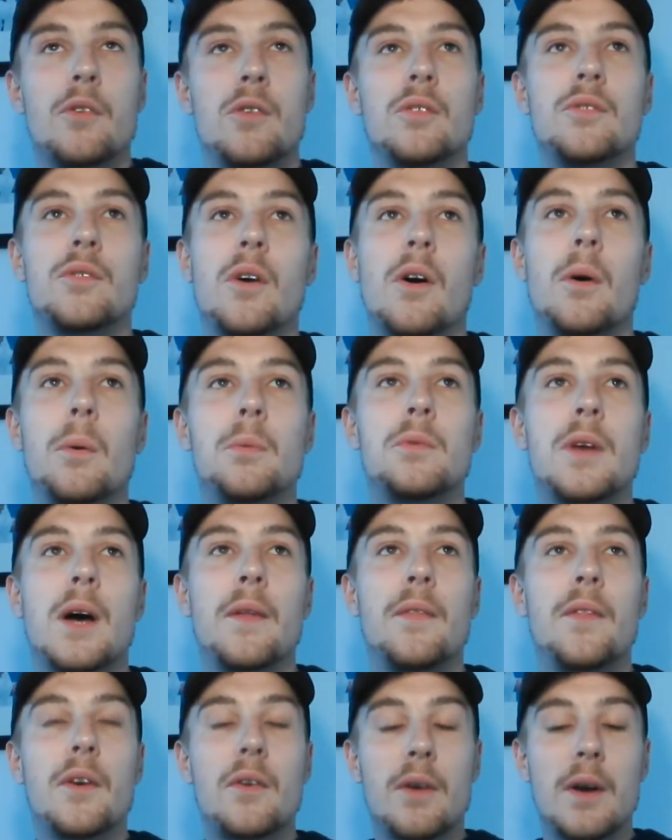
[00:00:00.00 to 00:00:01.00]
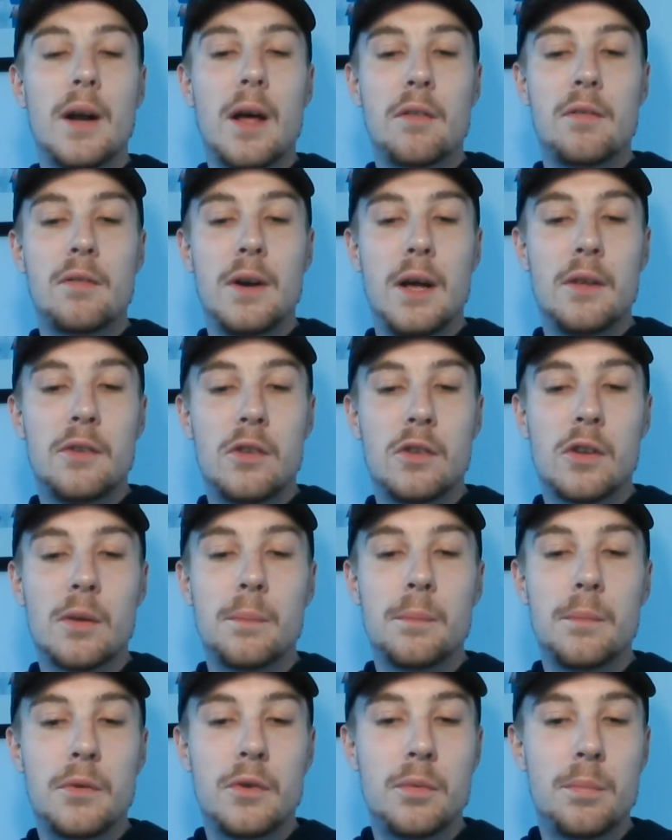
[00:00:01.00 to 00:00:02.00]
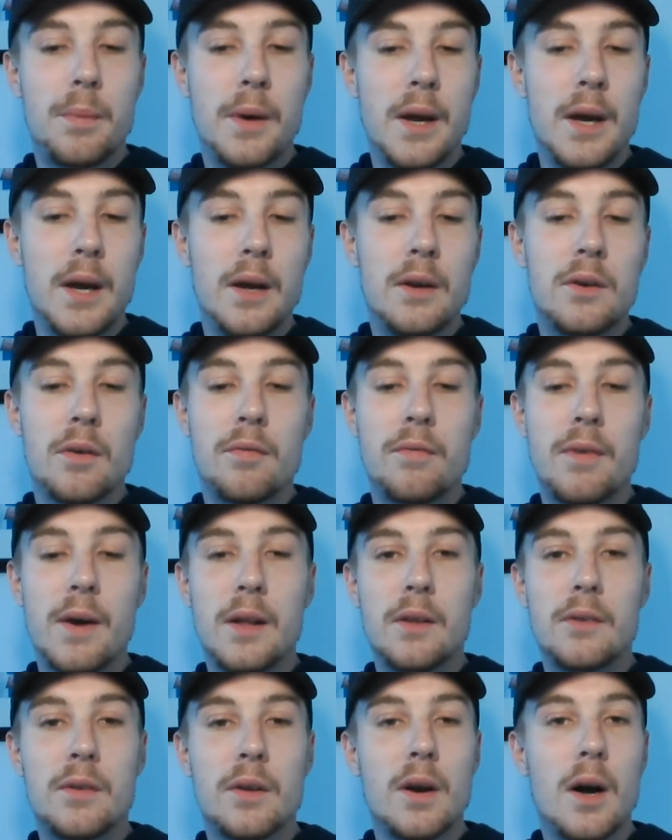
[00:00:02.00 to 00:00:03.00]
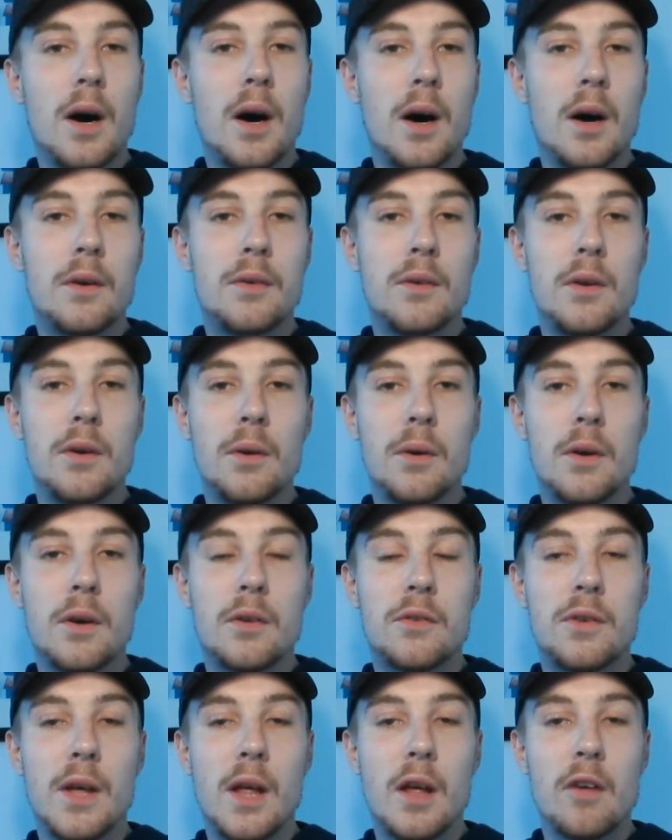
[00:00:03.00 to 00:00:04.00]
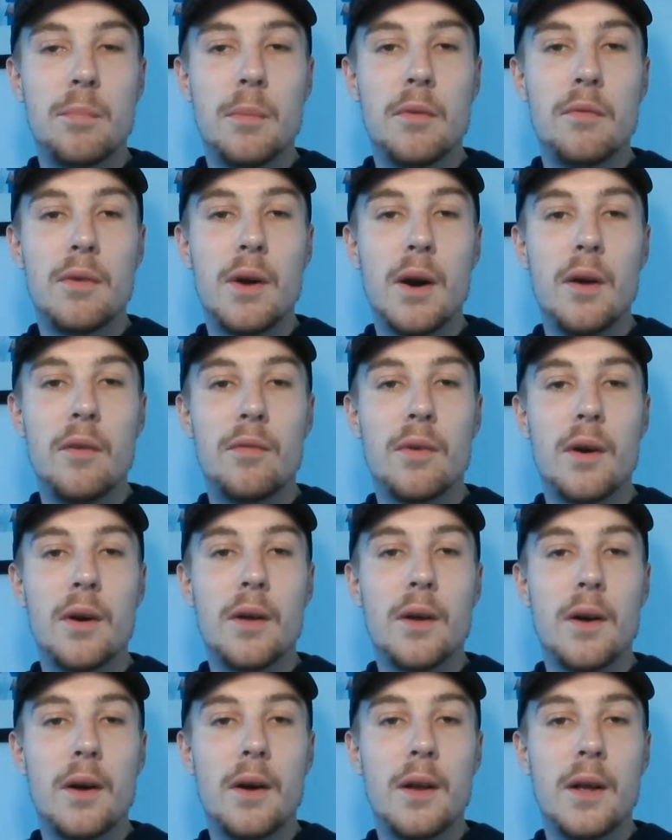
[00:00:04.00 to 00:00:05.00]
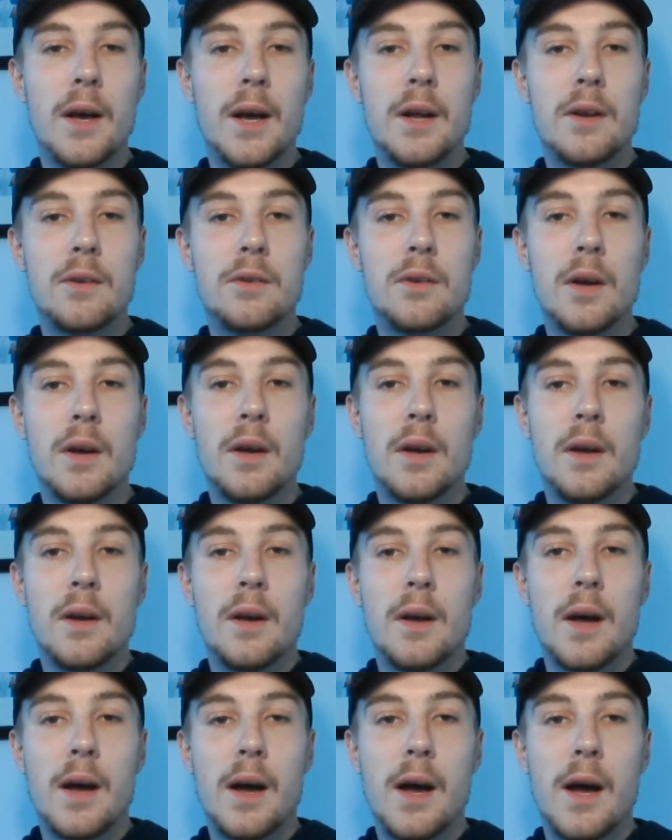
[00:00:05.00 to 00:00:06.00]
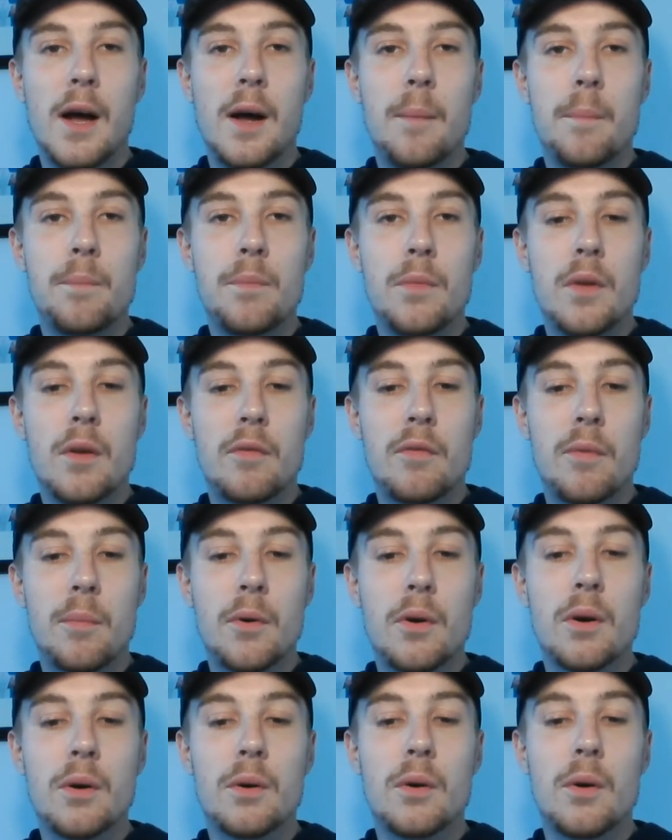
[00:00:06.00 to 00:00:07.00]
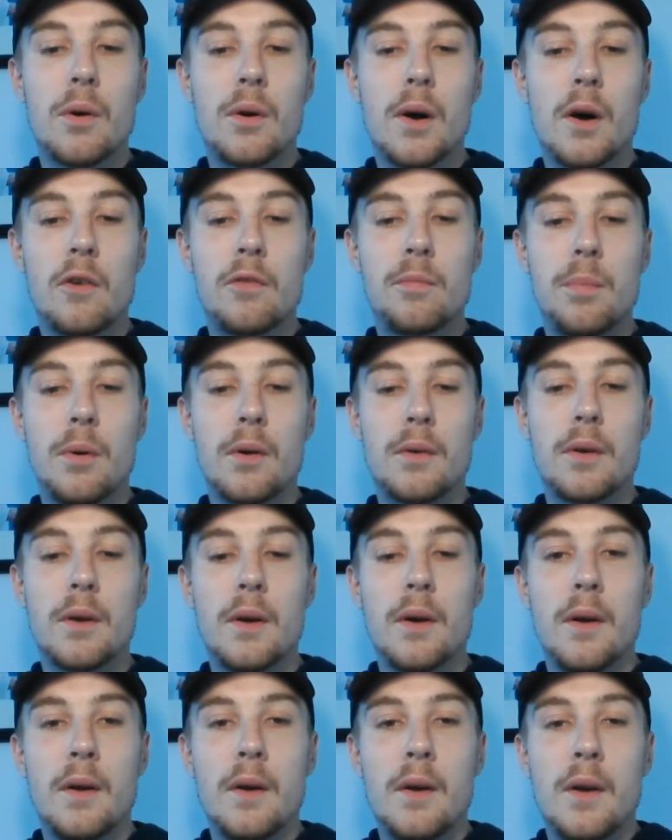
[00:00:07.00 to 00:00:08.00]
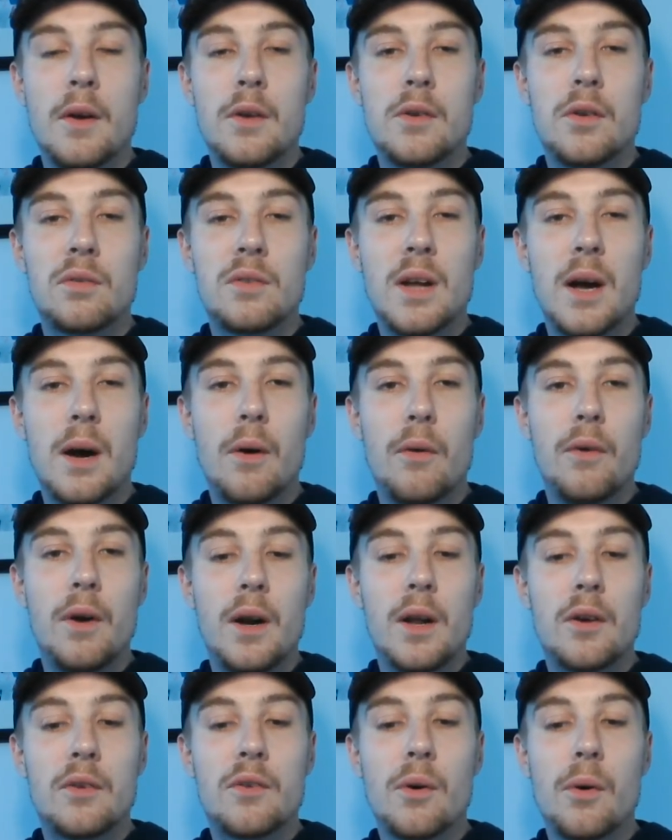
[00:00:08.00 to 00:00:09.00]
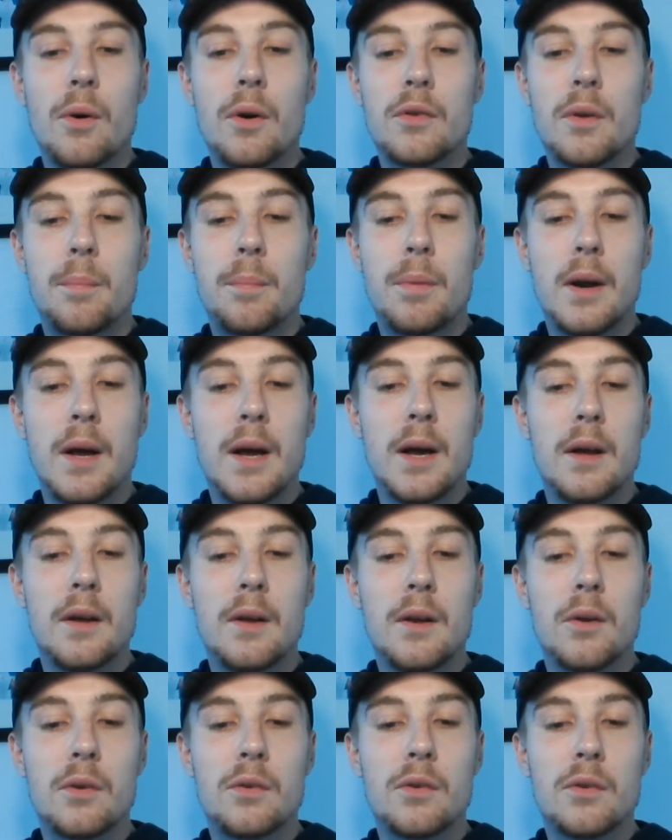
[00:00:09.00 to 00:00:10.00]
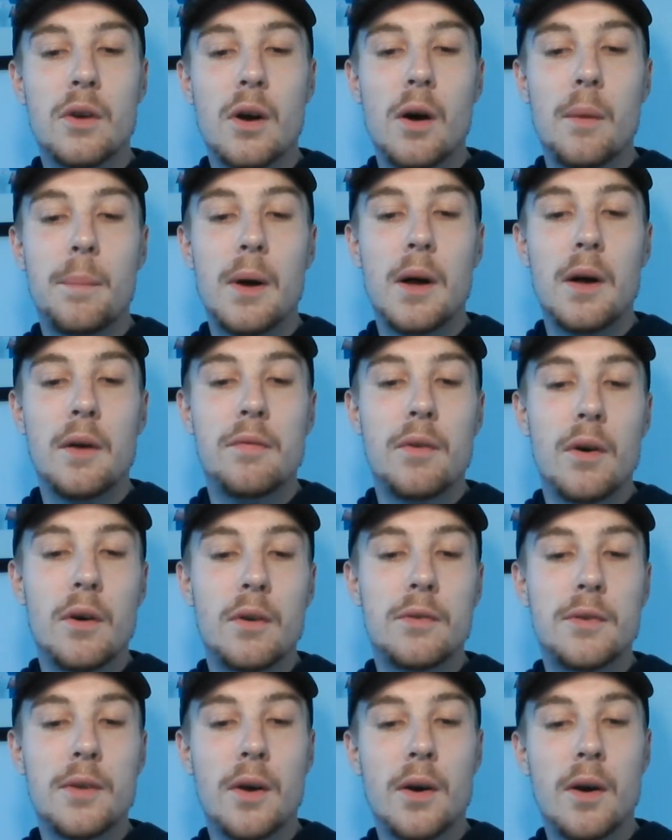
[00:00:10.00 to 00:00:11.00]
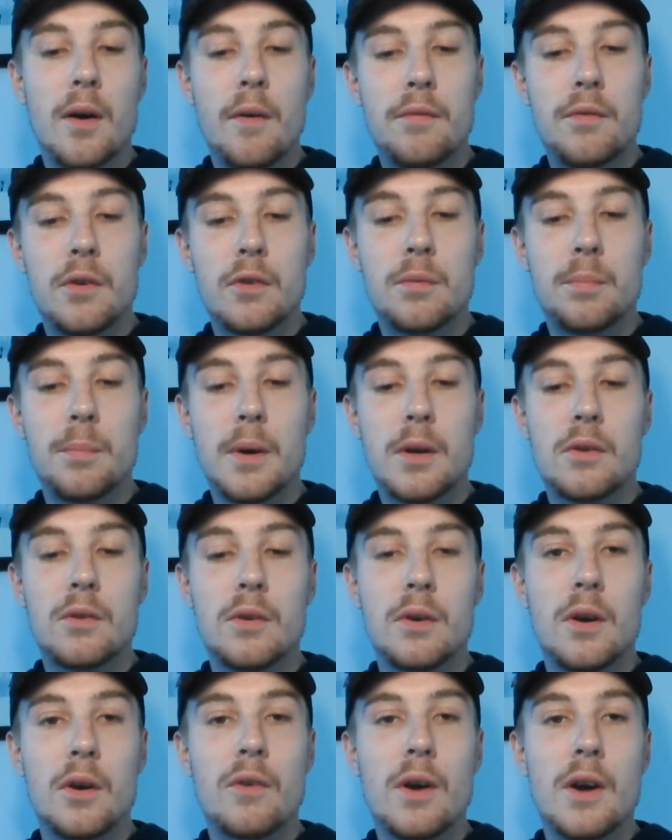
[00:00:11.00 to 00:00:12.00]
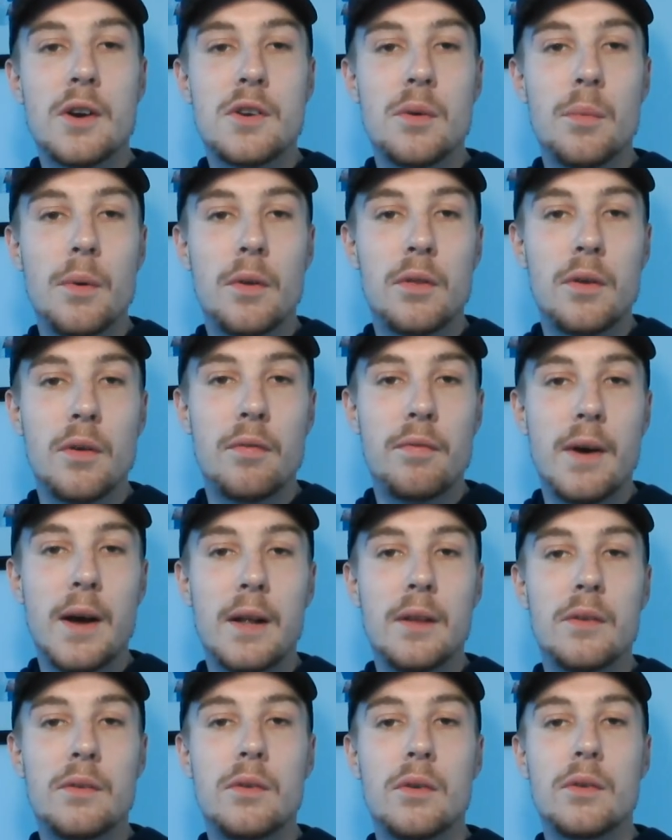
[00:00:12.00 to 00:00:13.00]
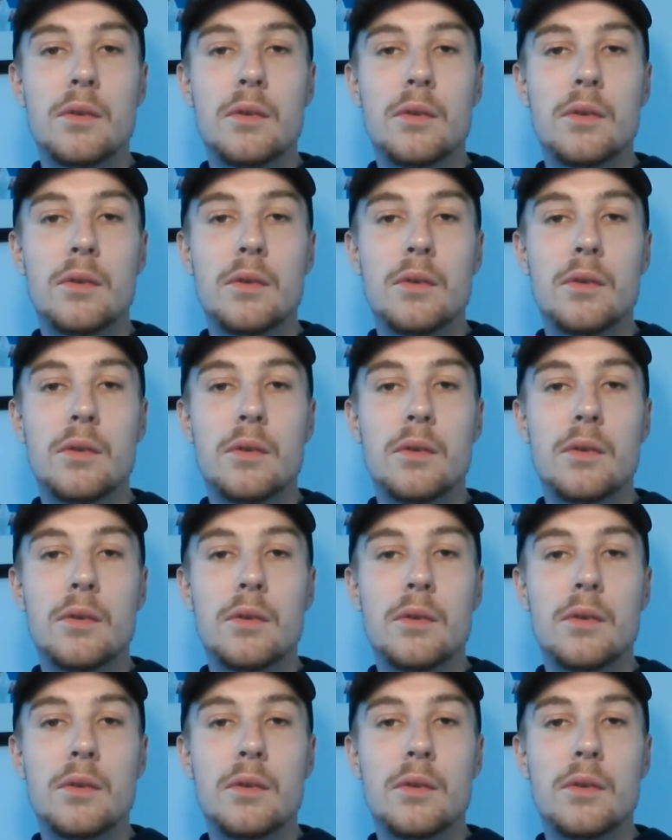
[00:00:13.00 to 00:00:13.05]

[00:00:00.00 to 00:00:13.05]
She's always had the great athleticism, speed, defence and heart. You could say that from a very, very early age from Coco Gauff, but she's now really grown as a player. She's got a better first serve. She's mixing aggression with defence.